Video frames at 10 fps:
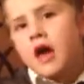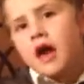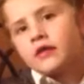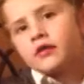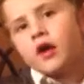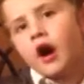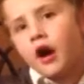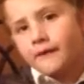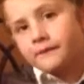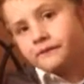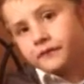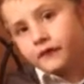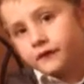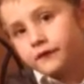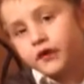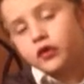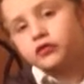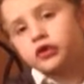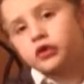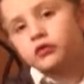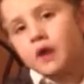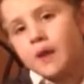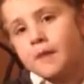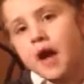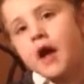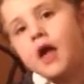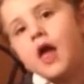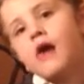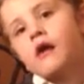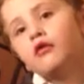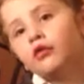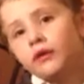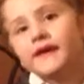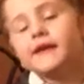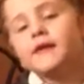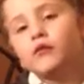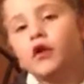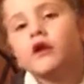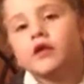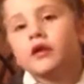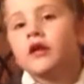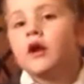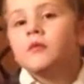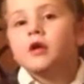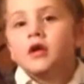And the future Rebbe really wanted to come.